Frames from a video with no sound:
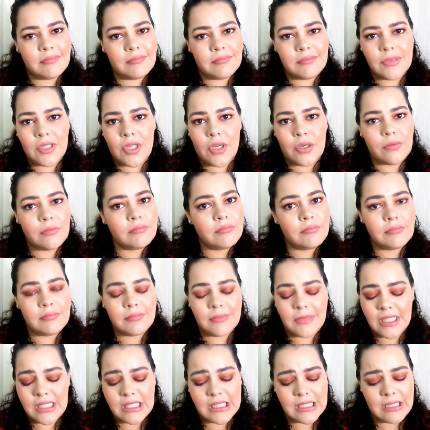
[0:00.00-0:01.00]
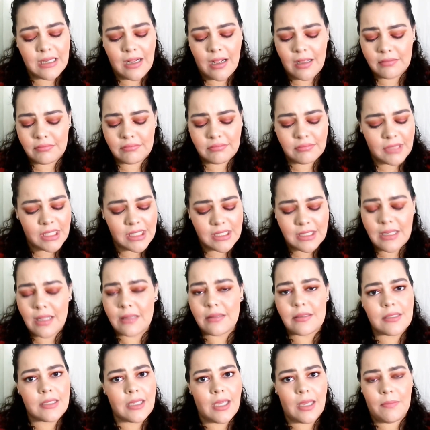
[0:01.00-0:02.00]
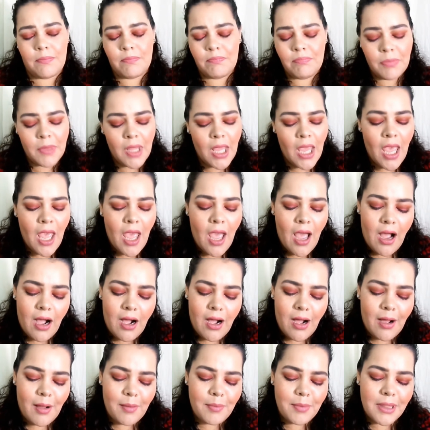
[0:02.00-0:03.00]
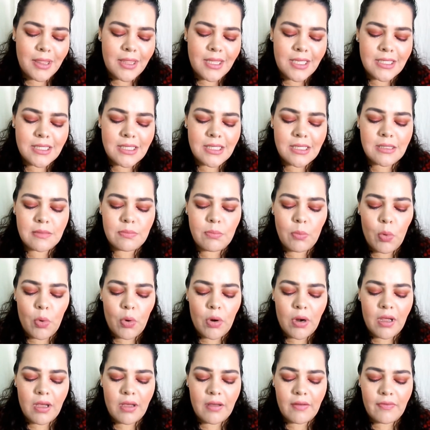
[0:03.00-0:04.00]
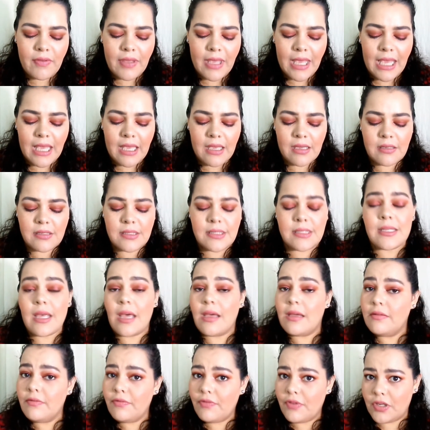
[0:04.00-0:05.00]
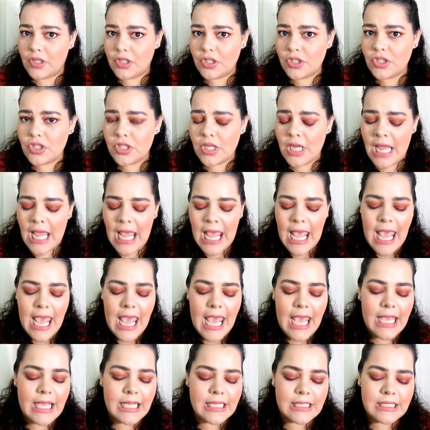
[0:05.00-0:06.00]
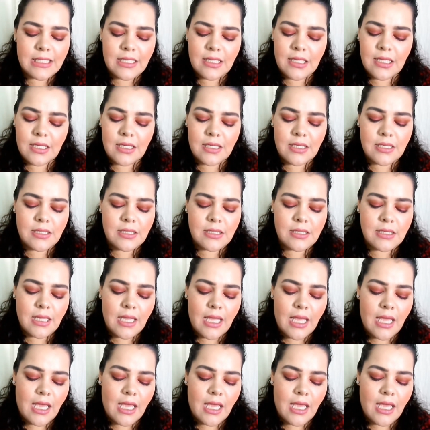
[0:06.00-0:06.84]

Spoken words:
no, it's not the same. This is more of a satin finish, and it is